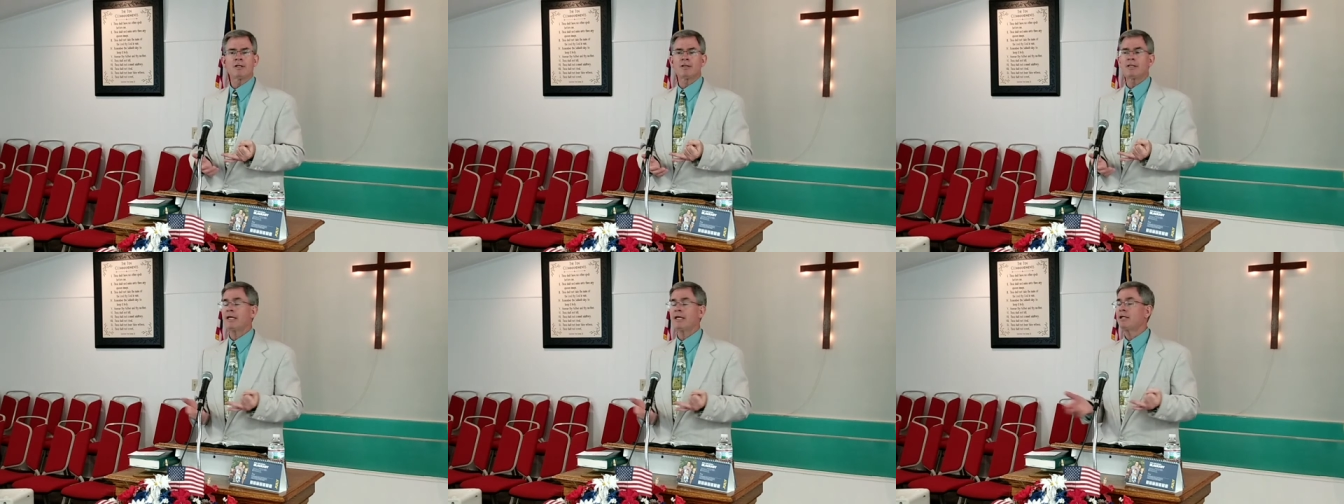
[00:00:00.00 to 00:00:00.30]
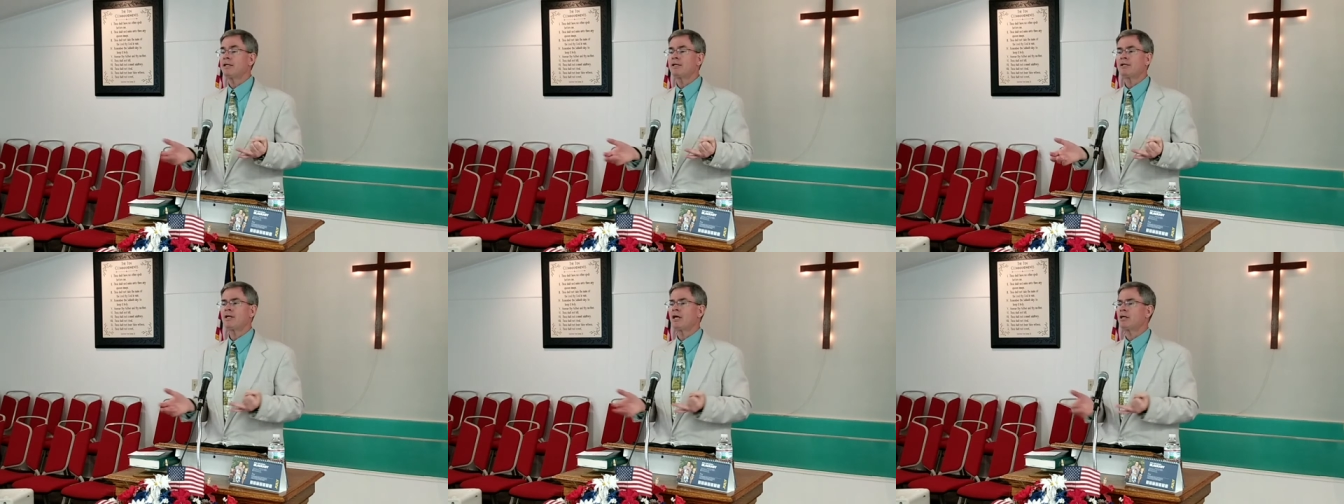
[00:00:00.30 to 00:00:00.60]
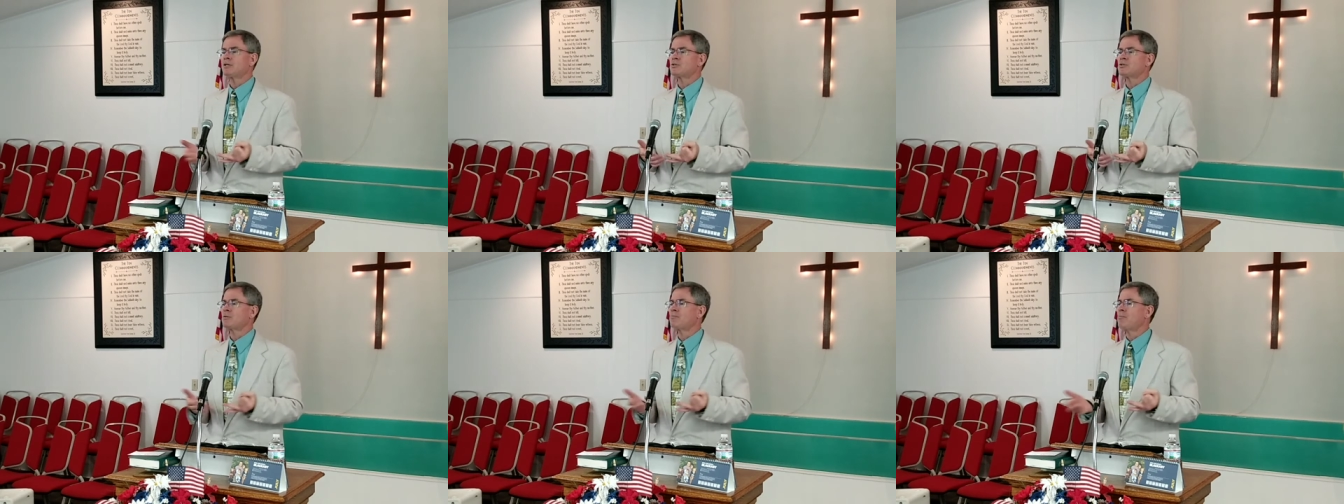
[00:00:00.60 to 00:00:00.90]
that it
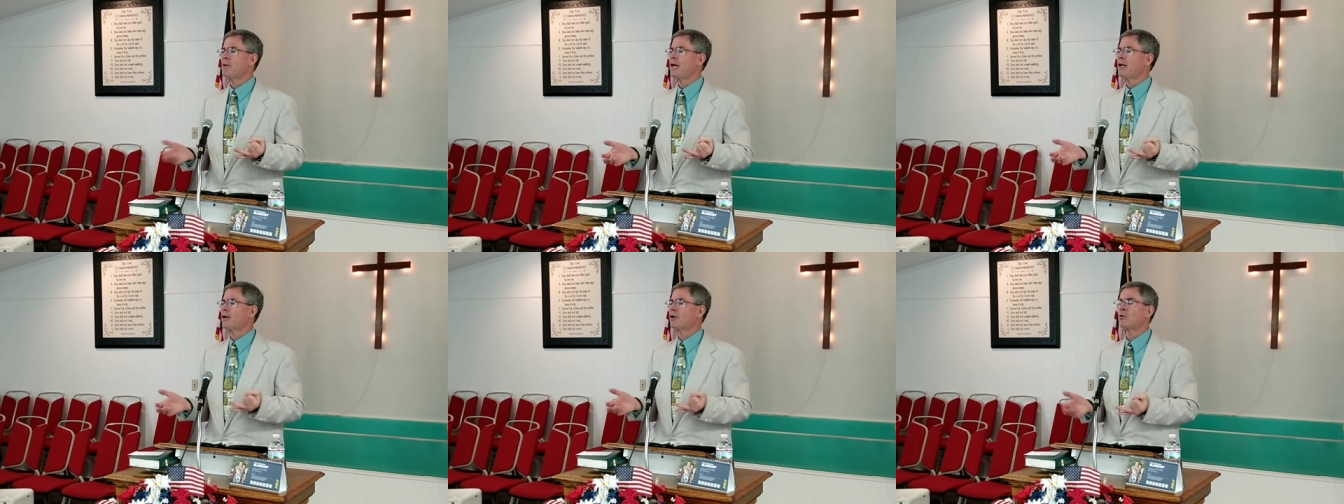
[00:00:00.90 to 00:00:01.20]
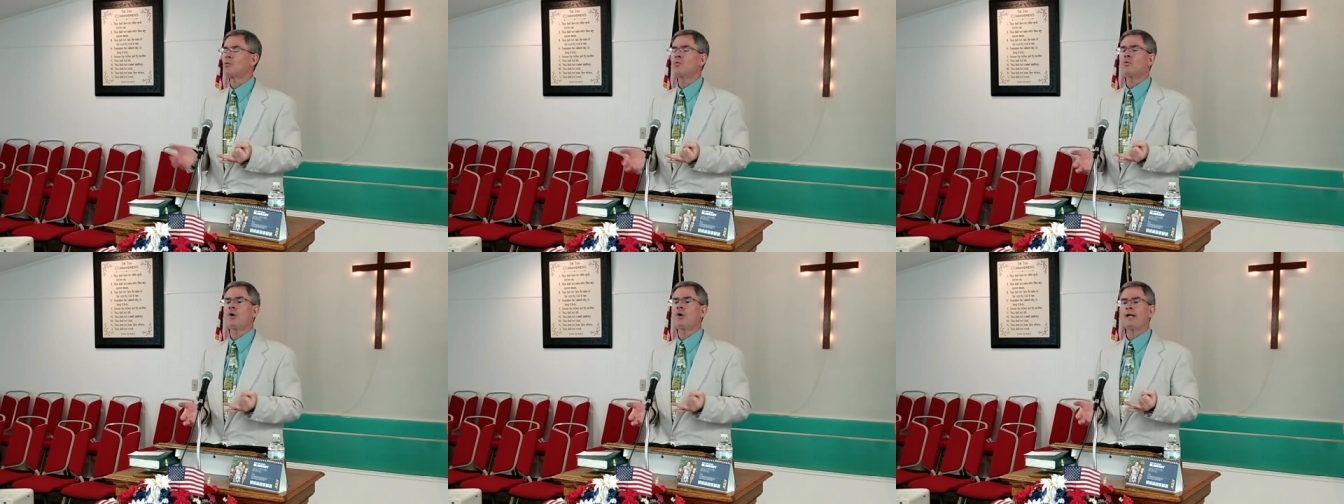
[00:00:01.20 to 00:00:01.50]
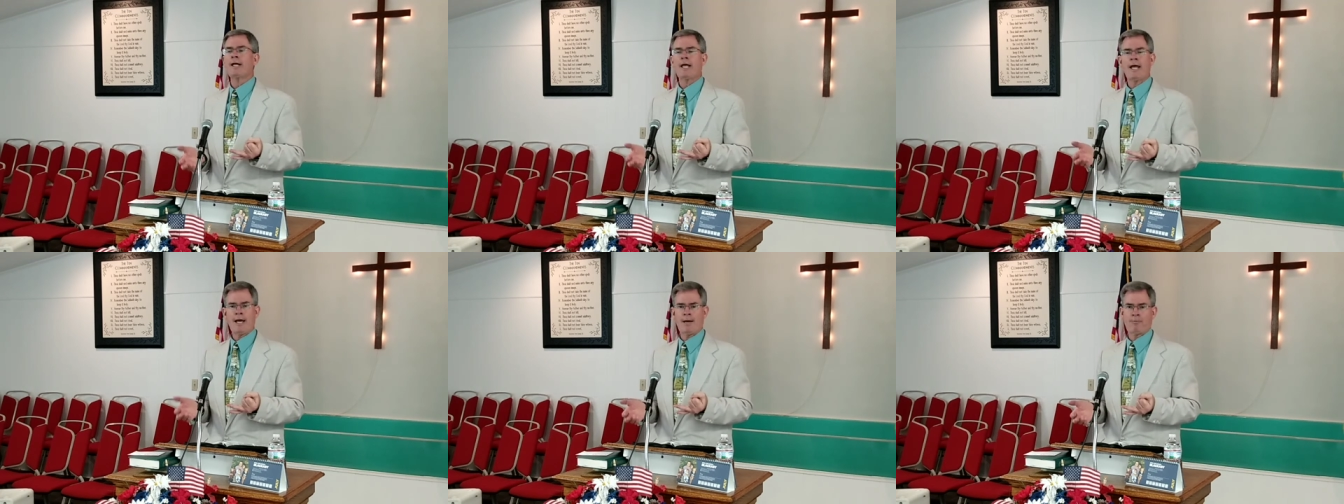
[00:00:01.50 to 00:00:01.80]
doesn't matter
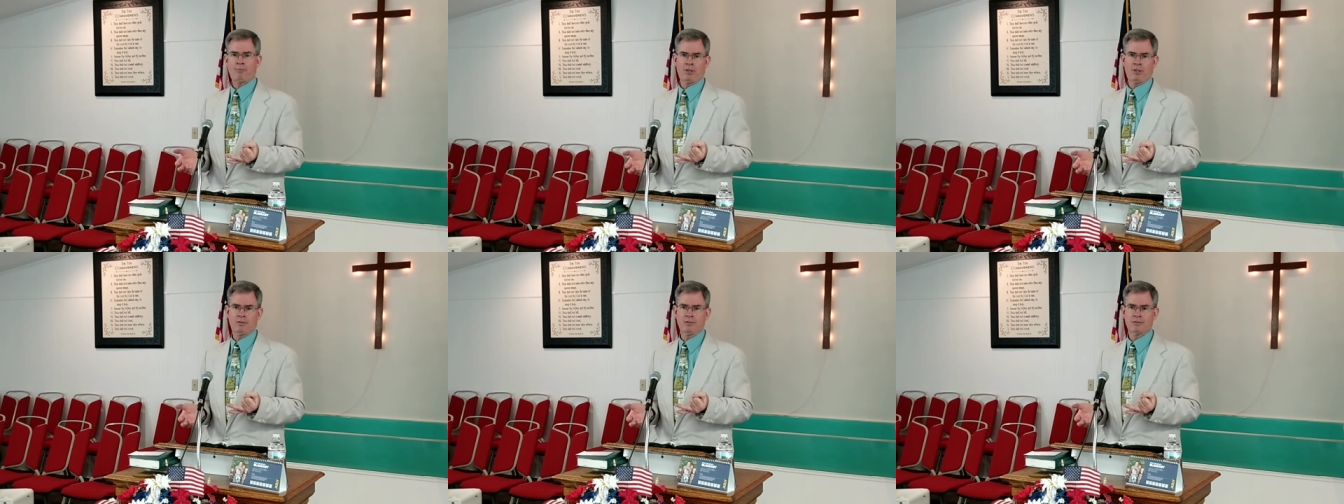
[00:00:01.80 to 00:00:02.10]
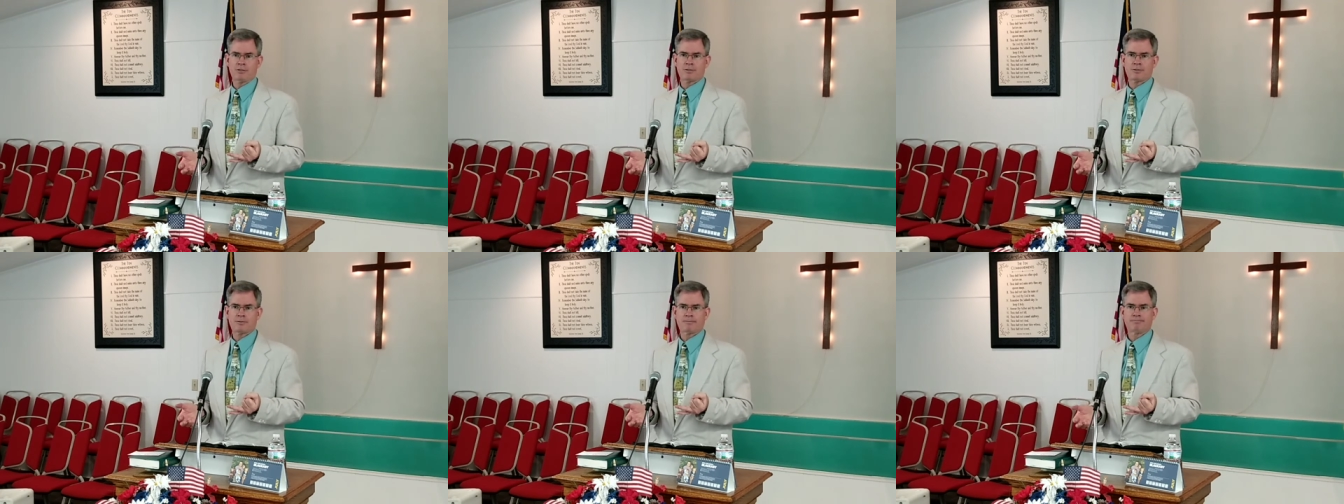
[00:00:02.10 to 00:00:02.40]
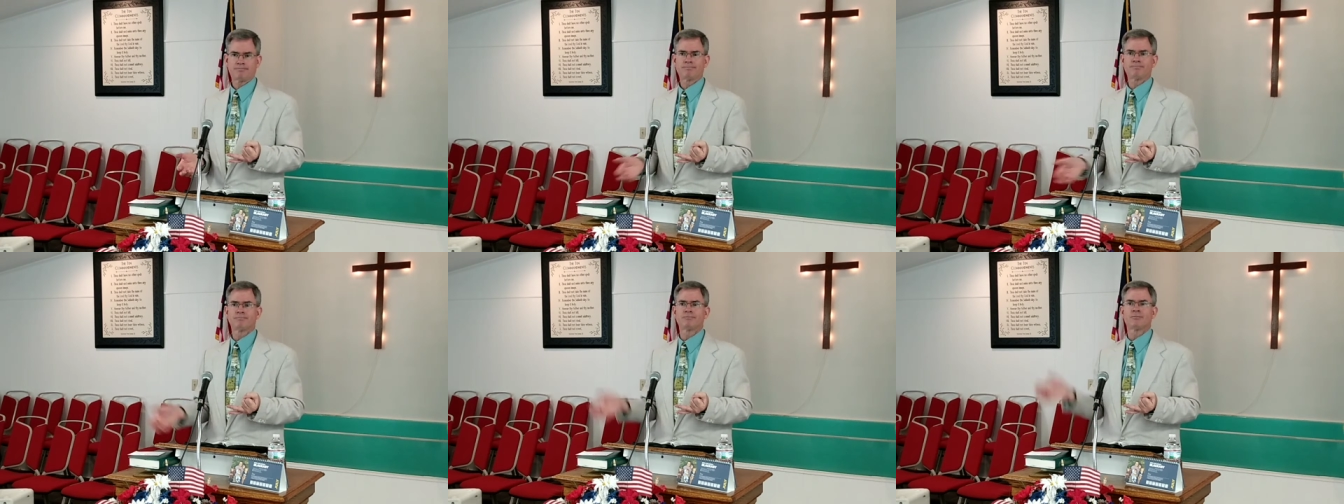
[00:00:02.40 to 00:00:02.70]
what happens,